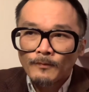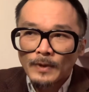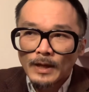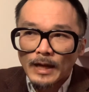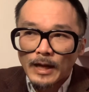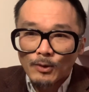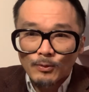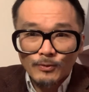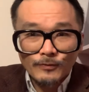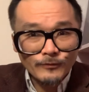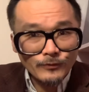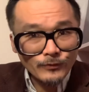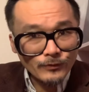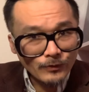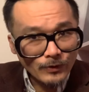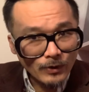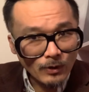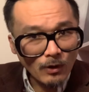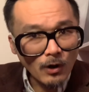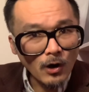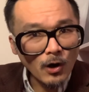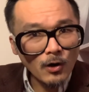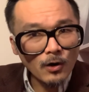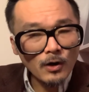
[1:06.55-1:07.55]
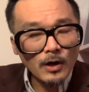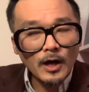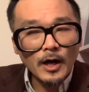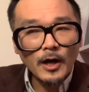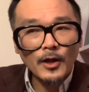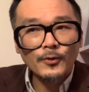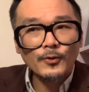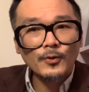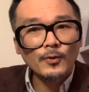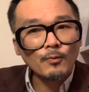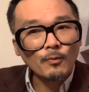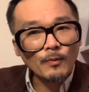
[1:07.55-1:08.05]
However, there are
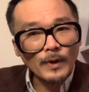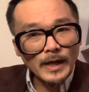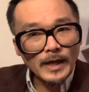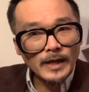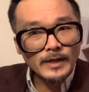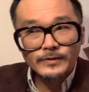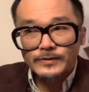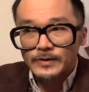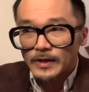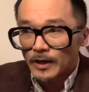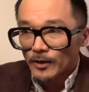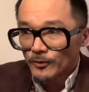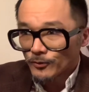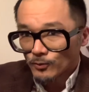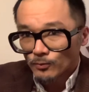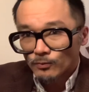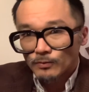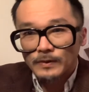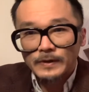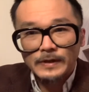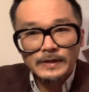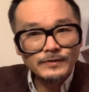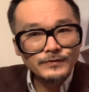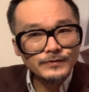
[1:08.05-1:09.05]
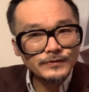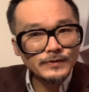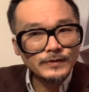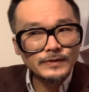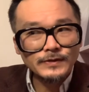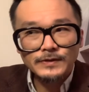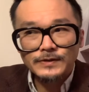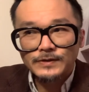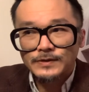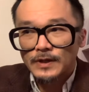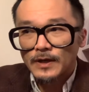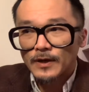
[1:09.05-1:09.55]
other ways, other
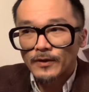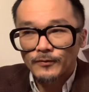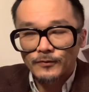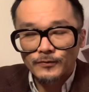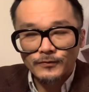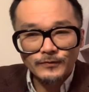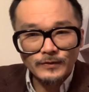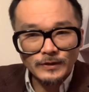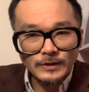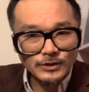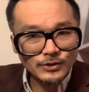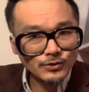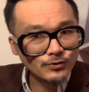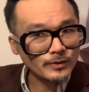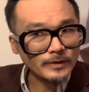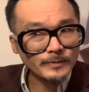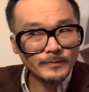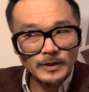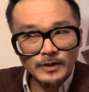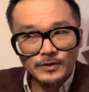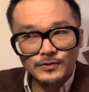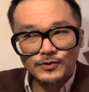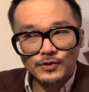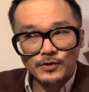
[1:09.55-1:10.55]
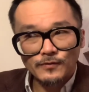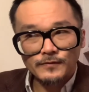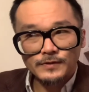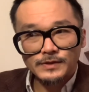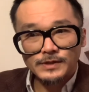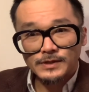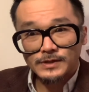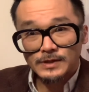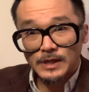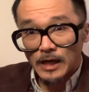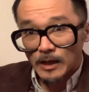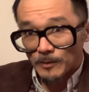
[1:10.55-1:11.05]
releases, other, say, streaming
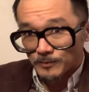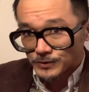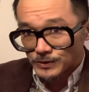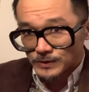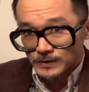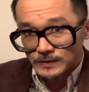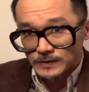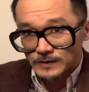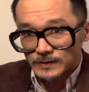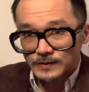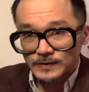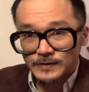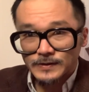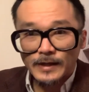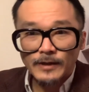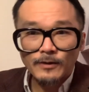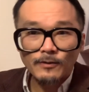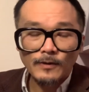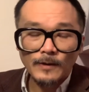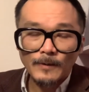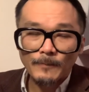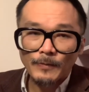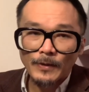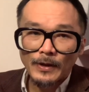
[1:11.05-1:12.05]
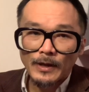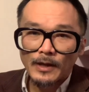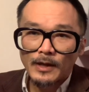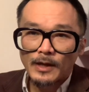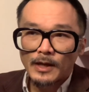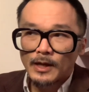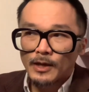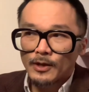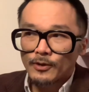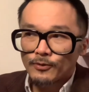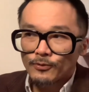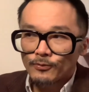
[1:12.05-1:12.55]
services, options, etc.,
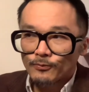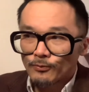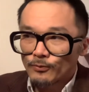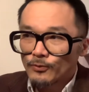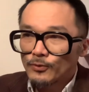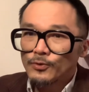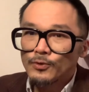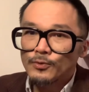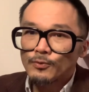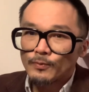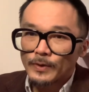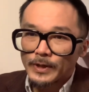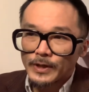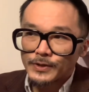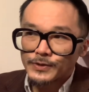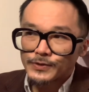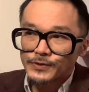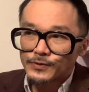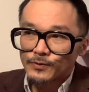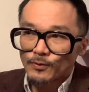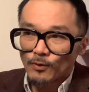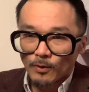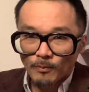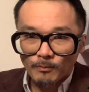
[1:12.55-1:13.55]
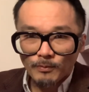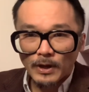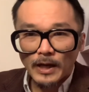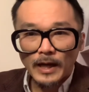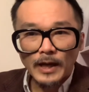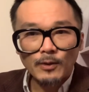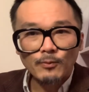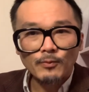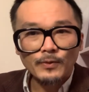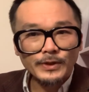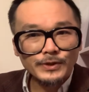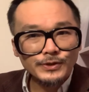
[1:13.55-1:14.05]
through which or
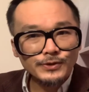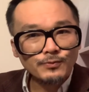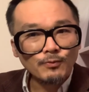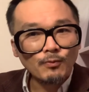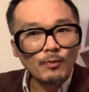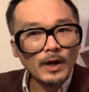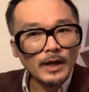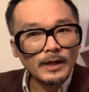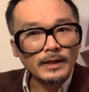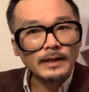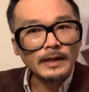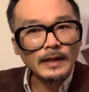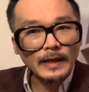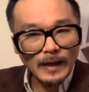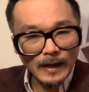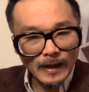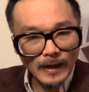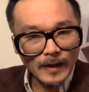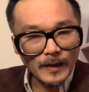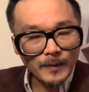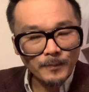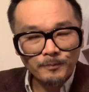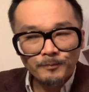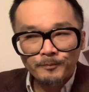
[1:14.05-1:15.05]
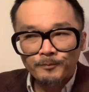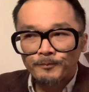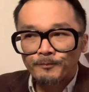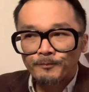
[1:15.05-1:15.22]
by which one can